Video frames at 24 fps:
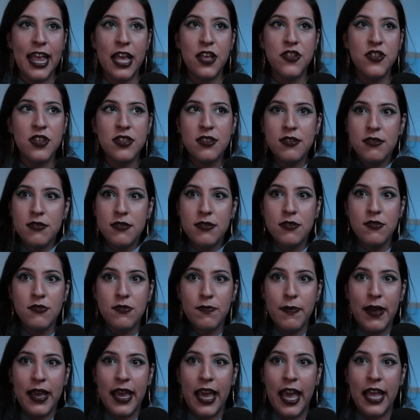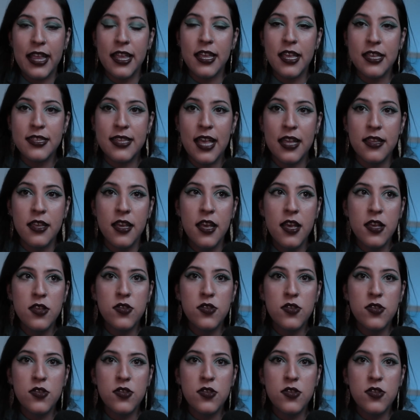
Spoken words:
I just took my hand and I said,